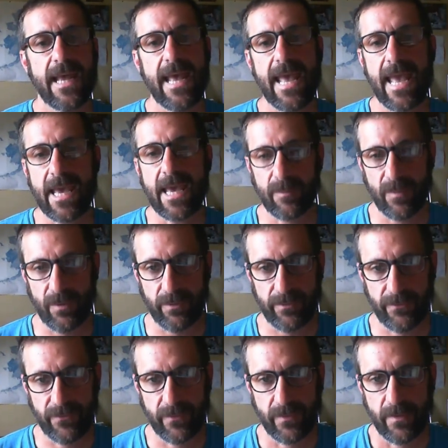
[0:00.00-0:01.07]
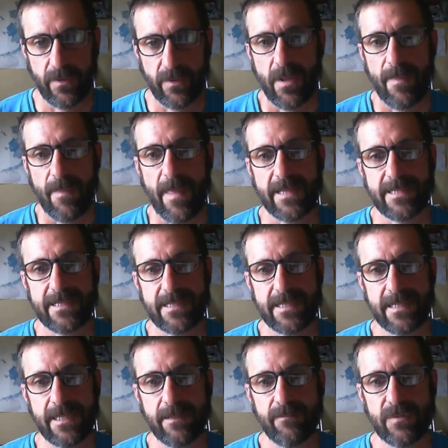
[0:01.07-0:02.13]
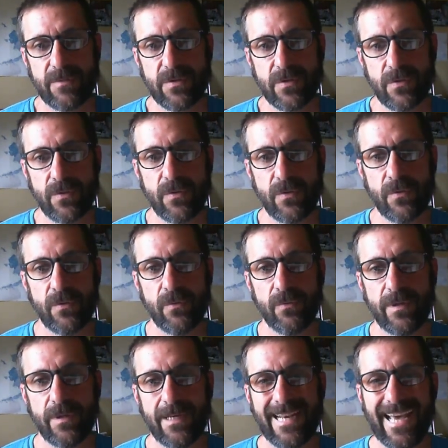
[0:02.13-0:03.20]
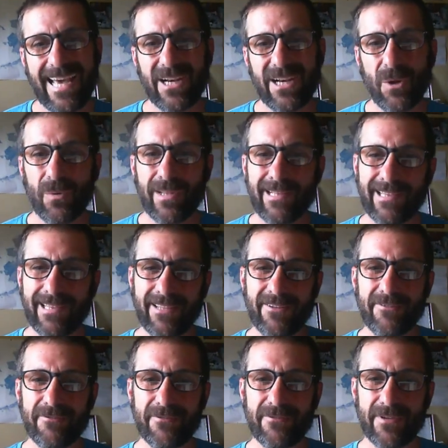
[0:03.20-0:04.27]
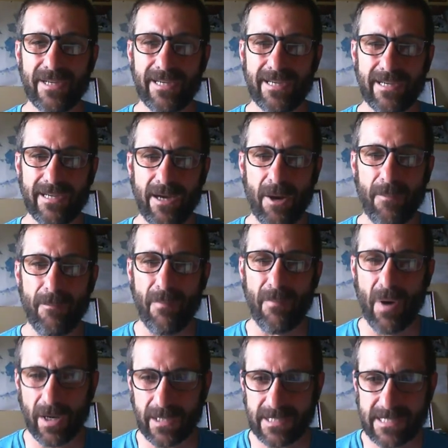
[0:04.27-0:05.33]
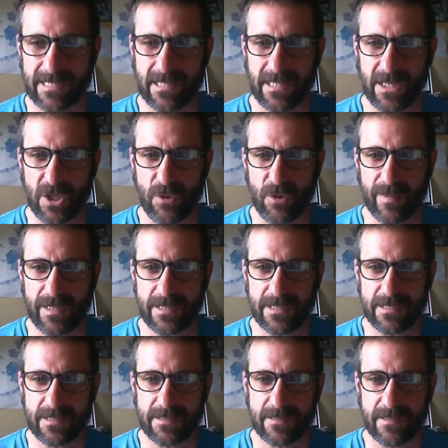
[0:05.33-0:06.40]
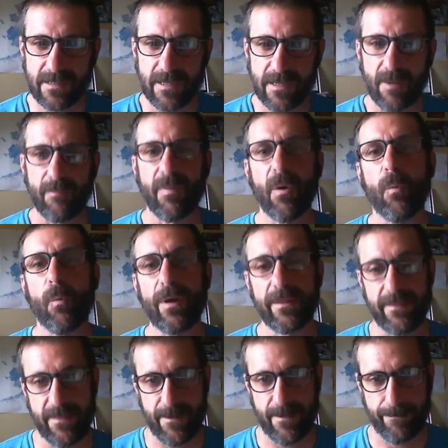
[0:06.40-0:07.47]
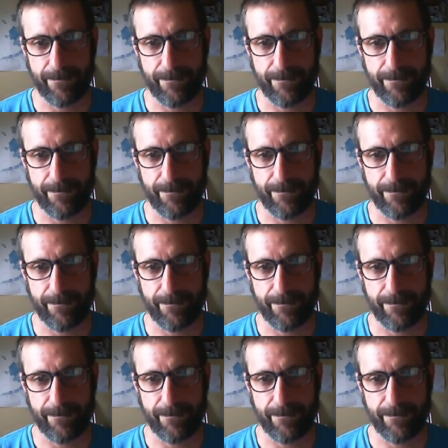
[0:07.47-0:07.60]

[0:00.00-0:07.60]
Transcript: animals that seem to not only live amongst the humans, but with them.